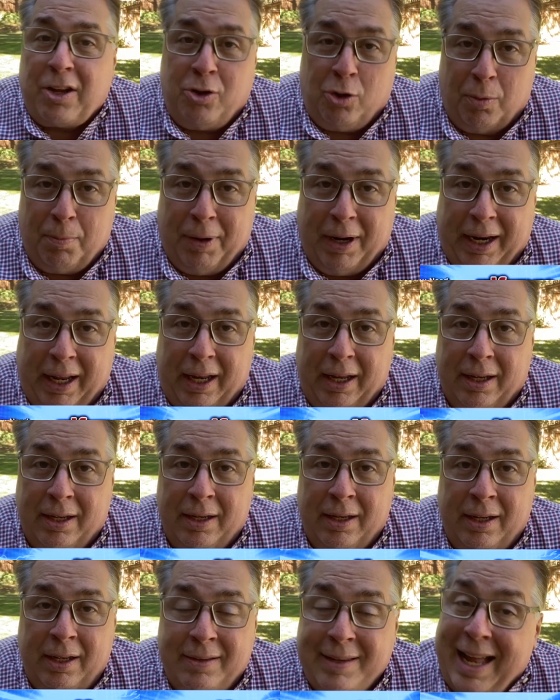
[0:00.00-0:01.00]
your money.
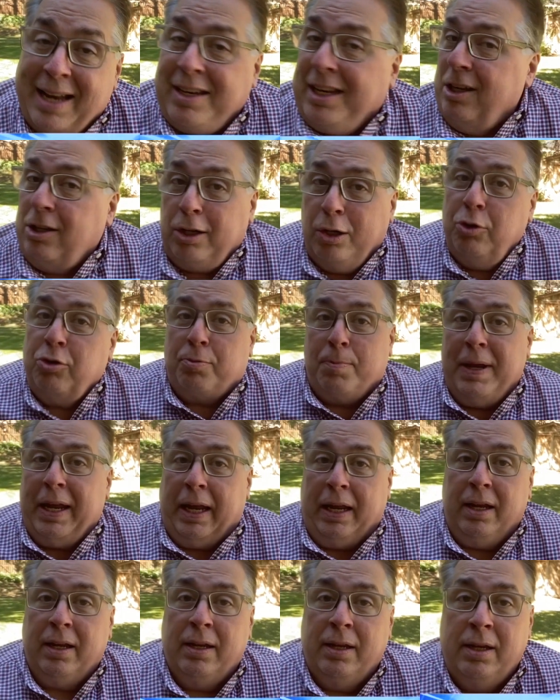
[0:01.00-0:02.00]
That includes me,